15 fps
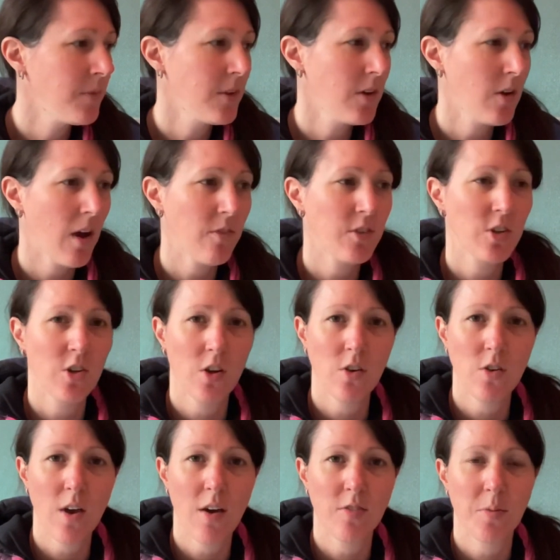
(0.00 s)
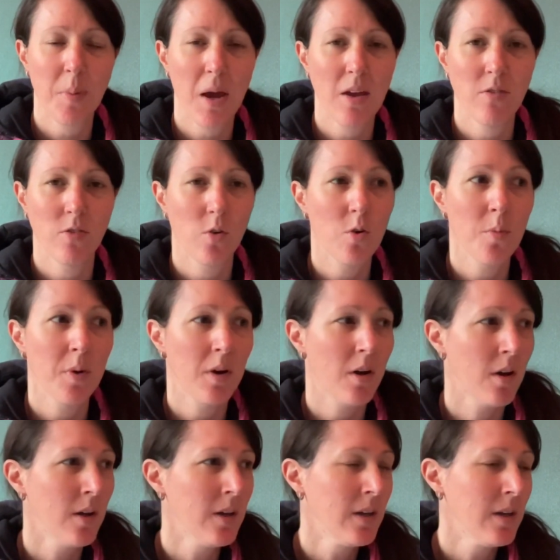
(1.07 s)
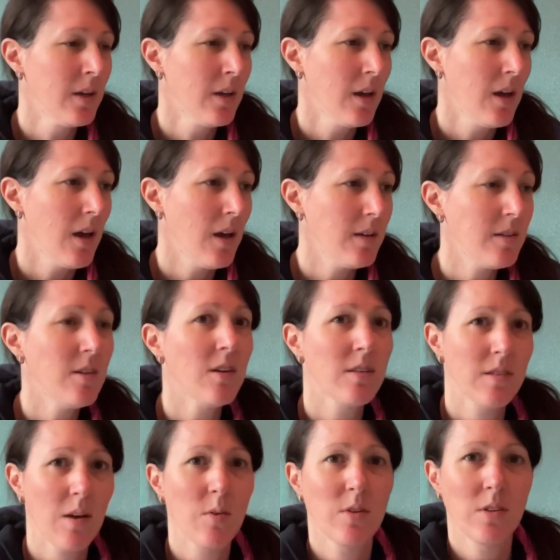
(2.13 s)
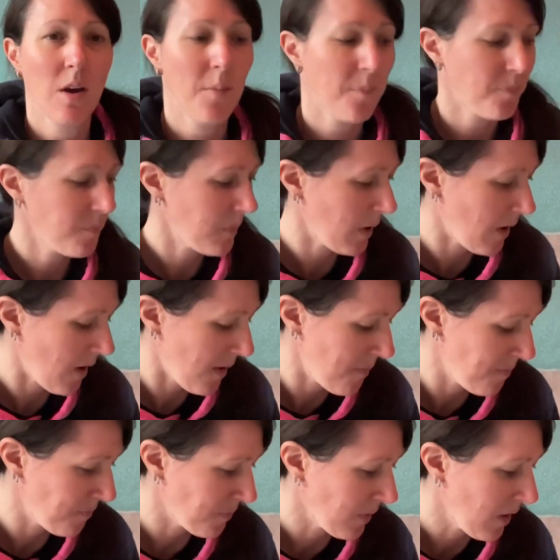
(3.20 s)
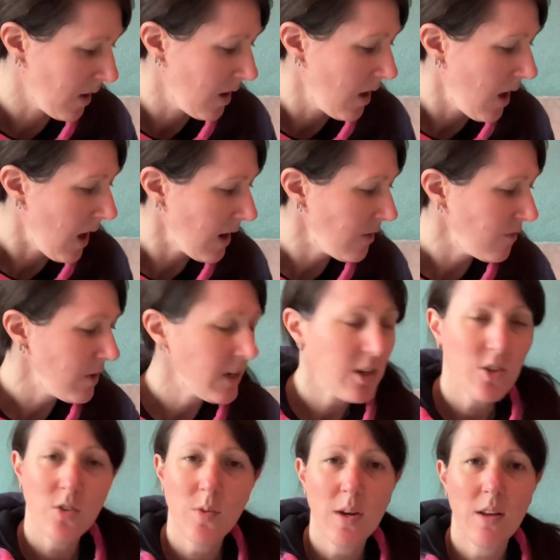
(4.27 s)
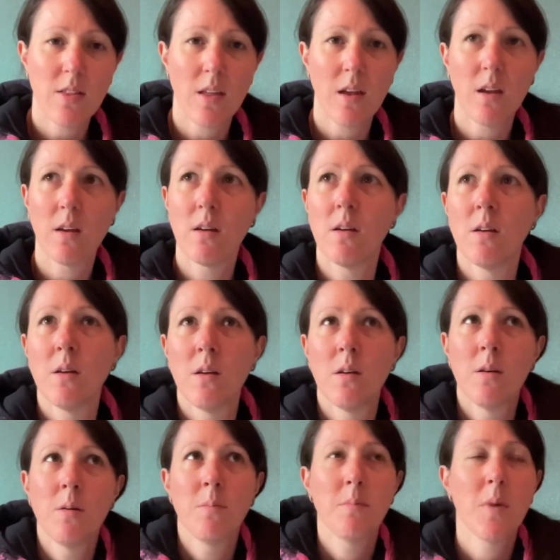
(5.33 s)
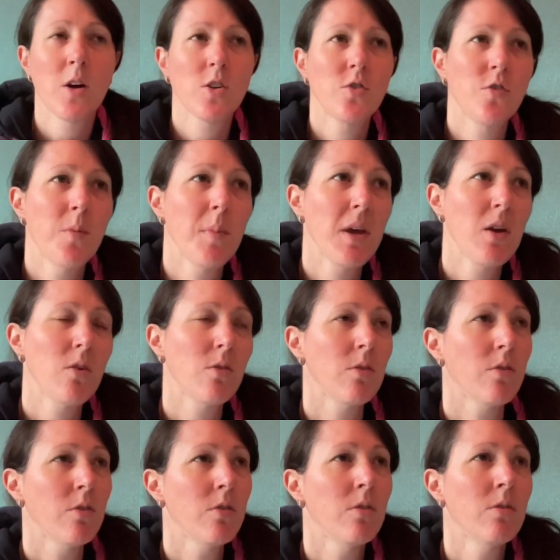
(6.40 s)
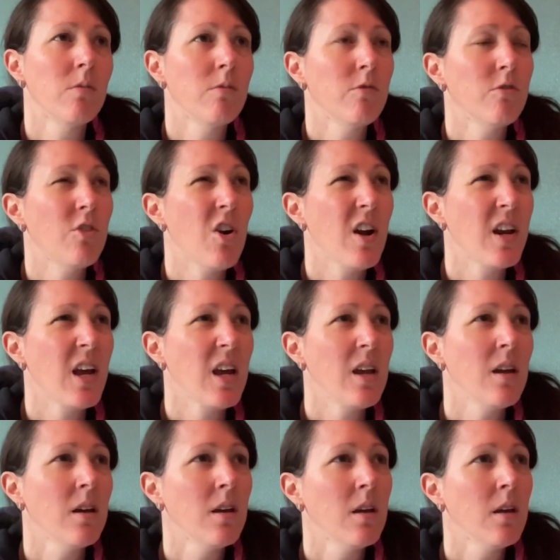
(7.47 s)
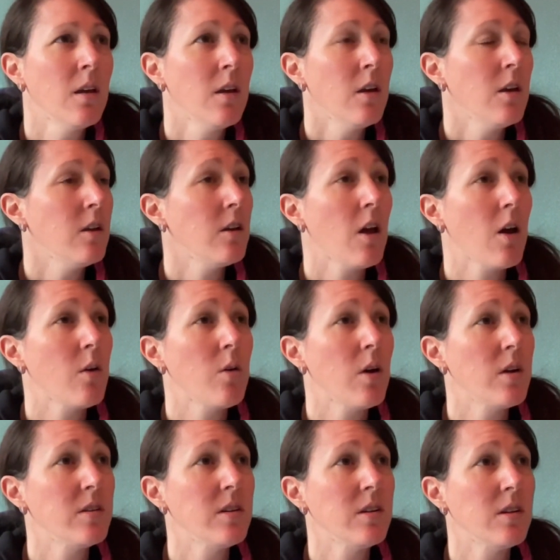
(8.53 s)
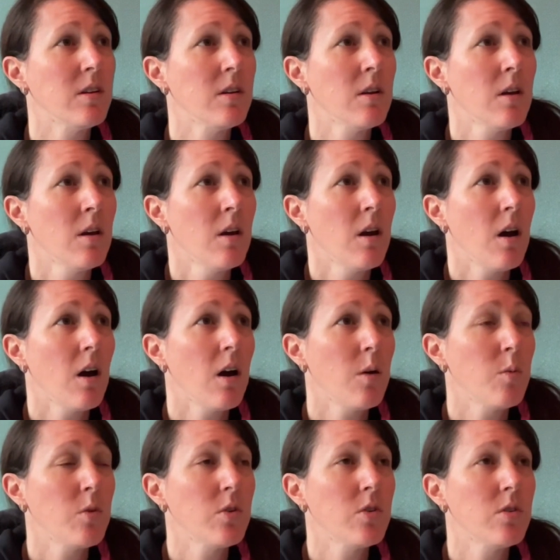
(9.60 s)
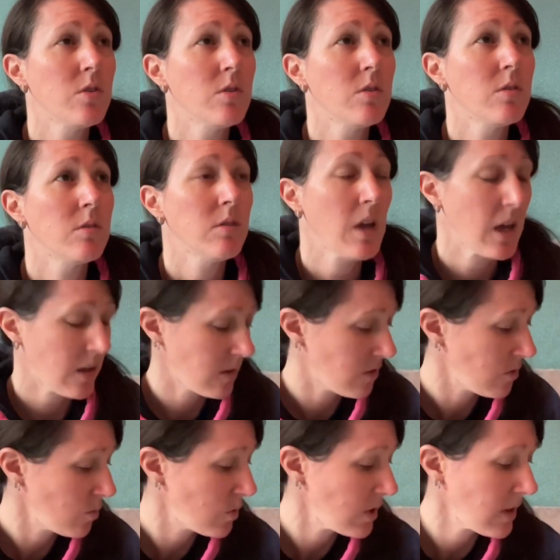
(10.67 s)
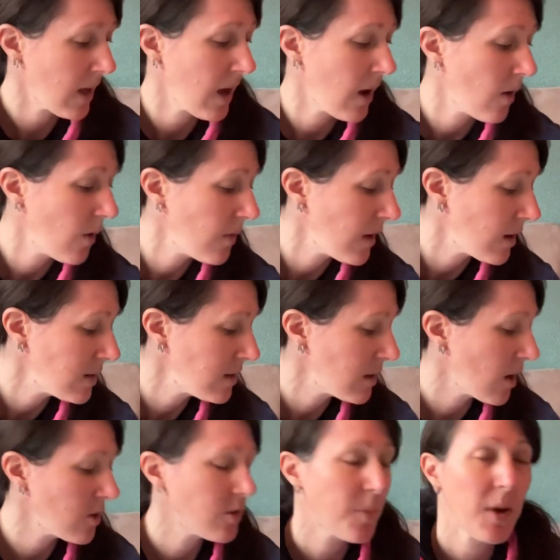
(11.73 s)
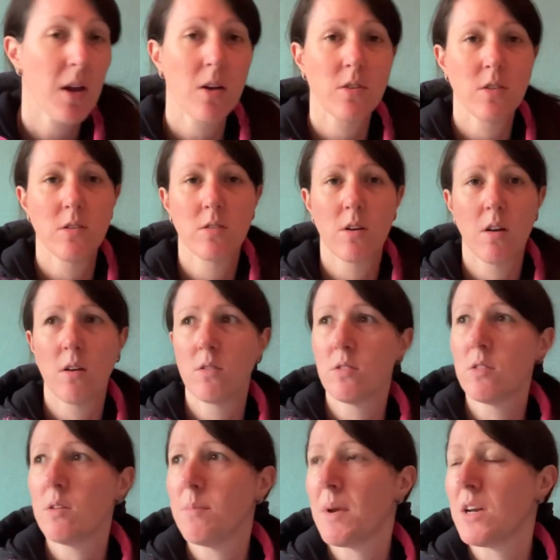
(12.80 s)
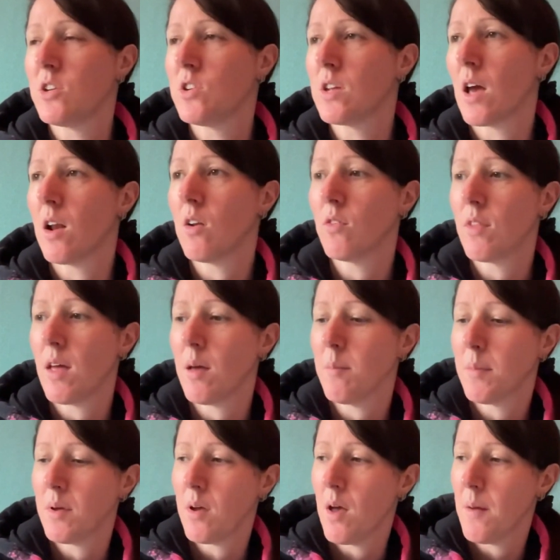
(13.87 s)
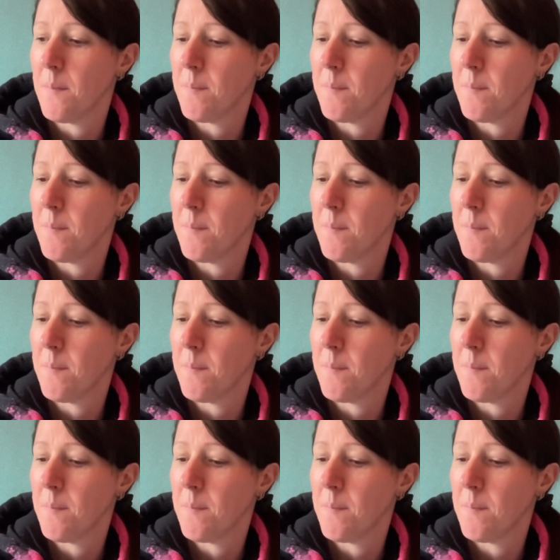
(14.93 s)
you have to do, you have to pay for, but it's nice now it's done. But I didn't really do anything much for me on Friday. No, I didn't. I was, yeah, sorting that out. And then I did go to Pilates class. I did manage to get along there. But